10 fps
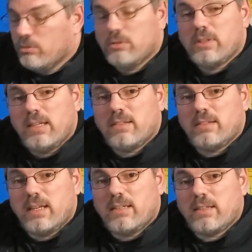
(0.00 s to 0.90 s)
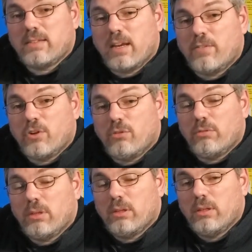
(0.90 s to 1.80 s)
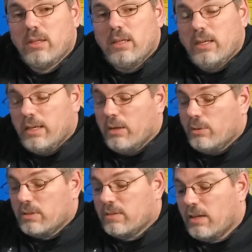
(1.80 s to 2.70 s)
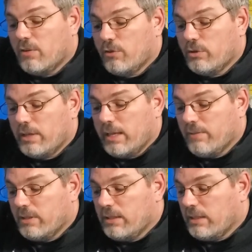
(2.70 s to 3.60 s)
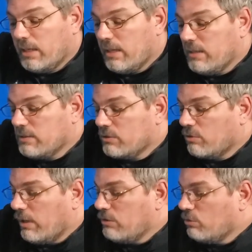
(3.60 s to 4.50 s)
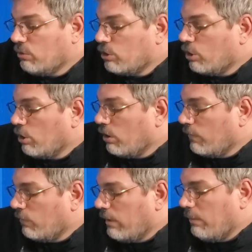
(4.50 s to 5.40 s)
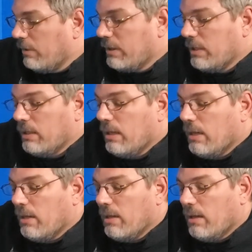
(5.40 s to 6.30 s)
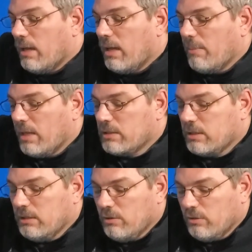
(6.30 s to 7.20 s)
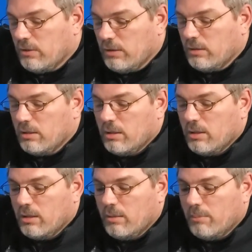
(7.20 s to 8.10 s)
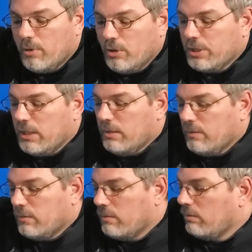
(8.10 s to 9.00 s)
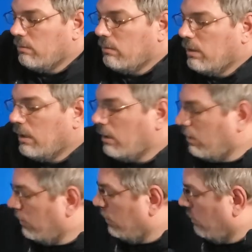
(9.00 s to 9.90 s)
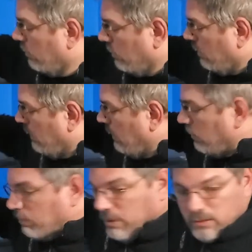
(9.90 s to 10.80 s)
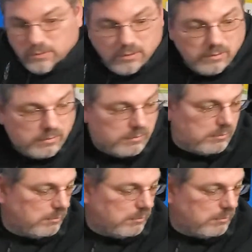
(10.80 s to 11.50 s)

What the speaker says: nice and tight to the styrofoam, and I want the styrofoam to have a nice gradual curve around with it, I'm actually using both ends, and on these pieces,